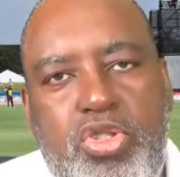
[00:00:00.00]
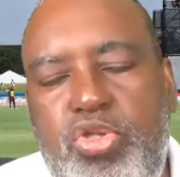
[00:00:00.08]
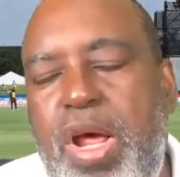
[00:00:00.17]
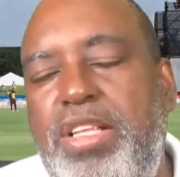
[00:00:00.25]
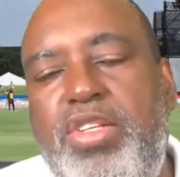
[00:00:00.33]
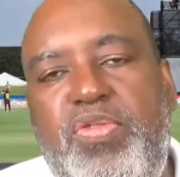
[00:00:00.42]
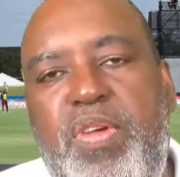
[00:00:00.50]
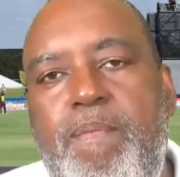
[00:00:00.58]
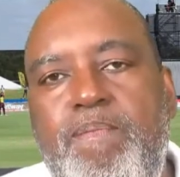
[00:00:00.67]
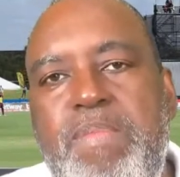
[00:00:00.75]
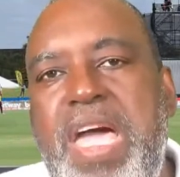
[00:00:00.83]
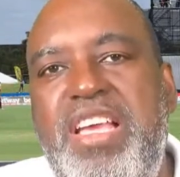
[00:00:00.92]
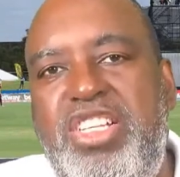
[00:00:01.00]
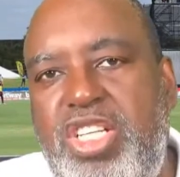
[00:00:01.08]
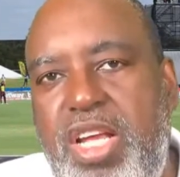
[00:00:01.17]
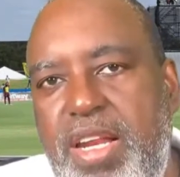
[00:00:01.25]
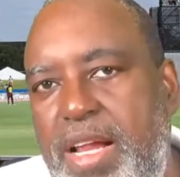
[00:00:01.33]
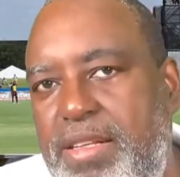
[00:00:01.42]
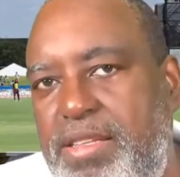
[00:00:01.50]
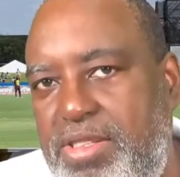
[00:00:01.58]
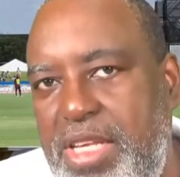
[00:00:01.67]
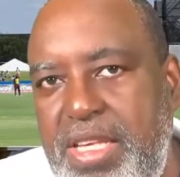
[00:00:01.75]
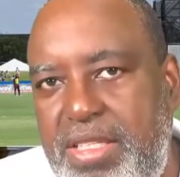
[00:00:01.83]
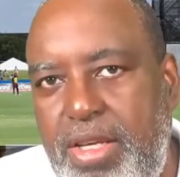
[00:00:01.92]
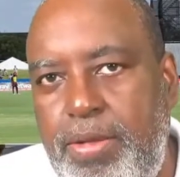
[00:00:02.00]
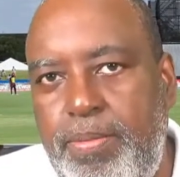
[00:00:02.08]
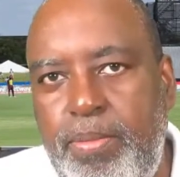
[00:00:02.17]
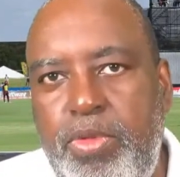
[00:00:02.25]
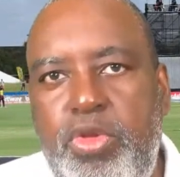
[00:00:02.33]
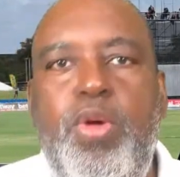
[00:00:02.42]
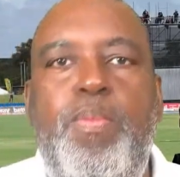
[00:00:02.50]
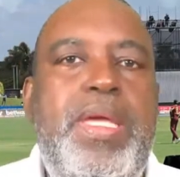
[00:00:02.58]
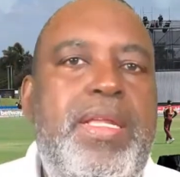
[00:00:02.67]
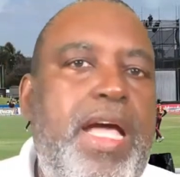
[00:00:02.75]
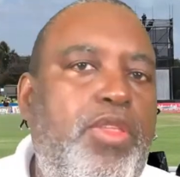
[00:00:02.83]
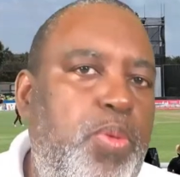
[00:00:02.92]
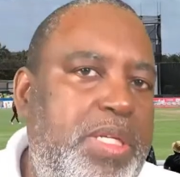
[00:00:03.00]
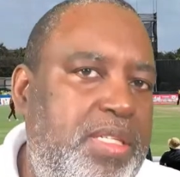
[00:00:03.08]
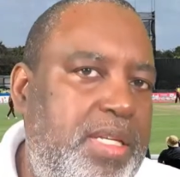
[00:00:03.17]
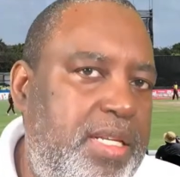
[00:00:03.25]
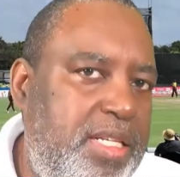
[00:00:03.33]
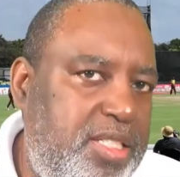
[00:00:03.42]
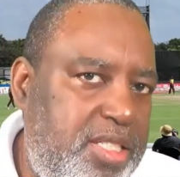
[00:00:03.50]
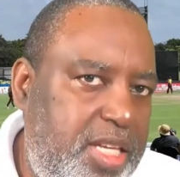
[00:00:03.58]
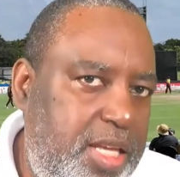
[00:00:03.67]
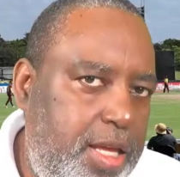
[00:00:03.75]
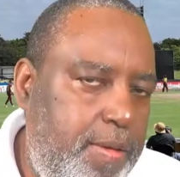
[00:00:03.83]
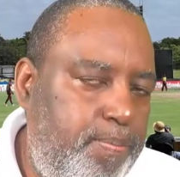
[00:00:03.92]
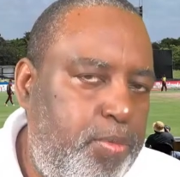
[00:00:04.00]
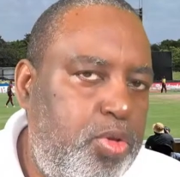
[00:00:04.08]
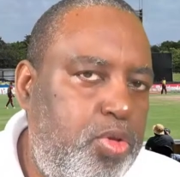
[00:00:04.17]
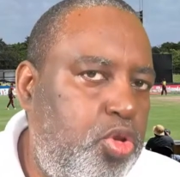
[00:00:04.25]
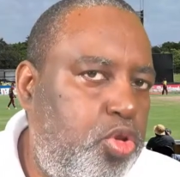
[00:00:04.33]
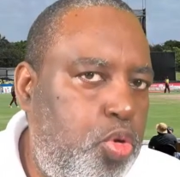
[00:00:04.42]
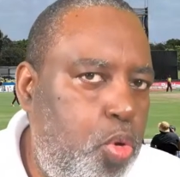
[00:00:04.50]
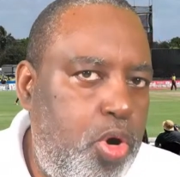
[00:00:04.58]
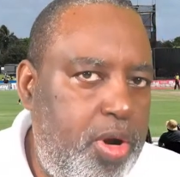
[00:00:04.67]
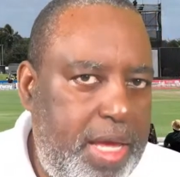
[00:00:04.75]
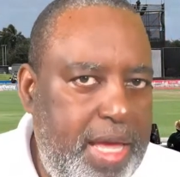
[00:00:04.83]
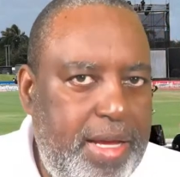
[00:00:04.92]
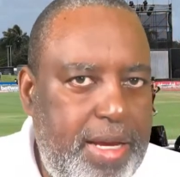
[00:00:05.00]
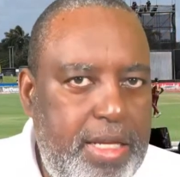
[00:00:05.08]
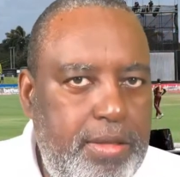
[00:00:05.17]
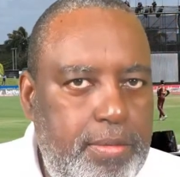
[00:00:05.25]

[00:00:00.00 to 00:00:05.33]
transformational season to be in that West Indies team to tour England.